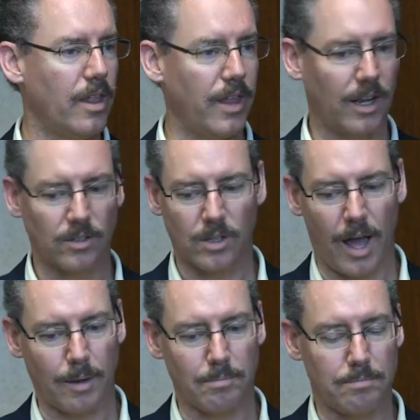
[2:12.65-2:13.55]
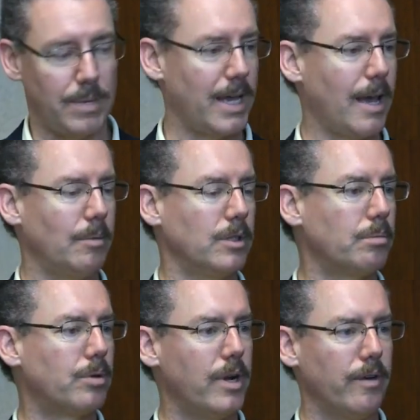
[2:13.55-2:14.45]
things like being able to
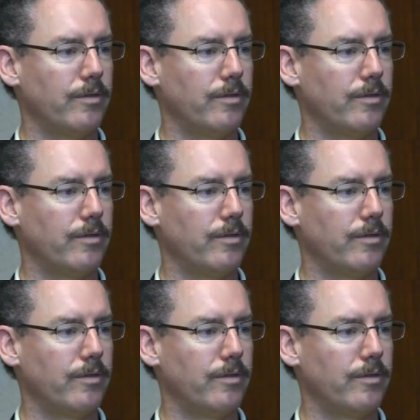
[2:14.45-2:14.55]
print